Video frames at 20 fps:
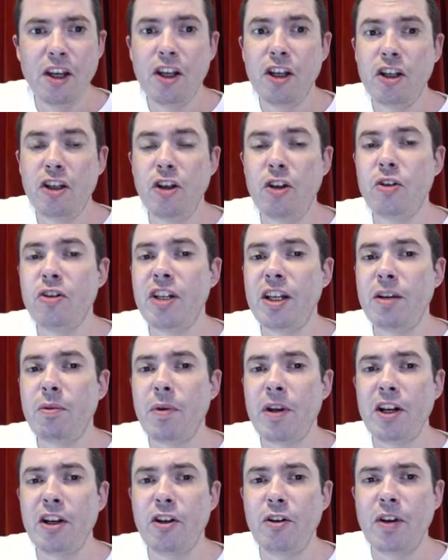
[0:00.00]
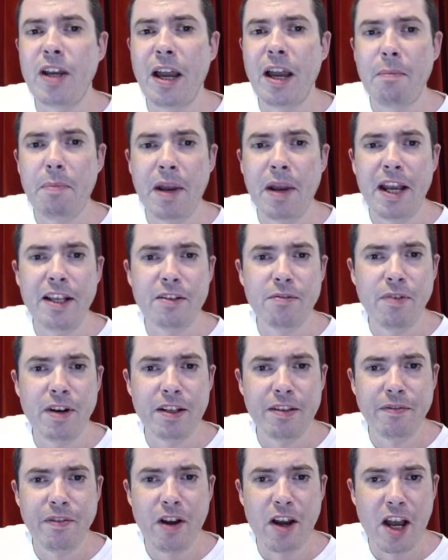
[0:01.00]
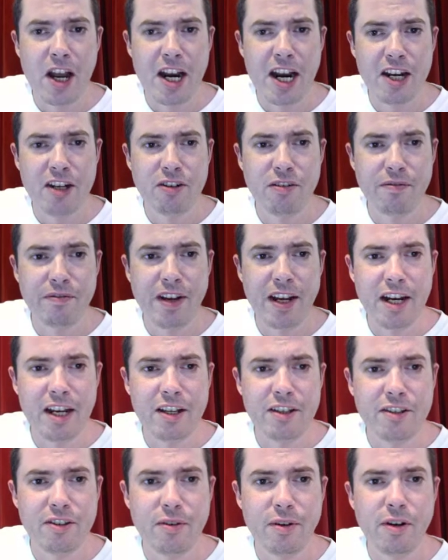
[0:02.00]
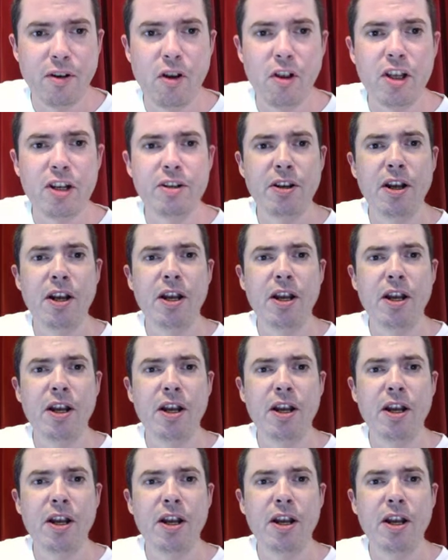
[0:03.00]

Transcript: Usually when a new campaign to rectify our national failures to acknowledge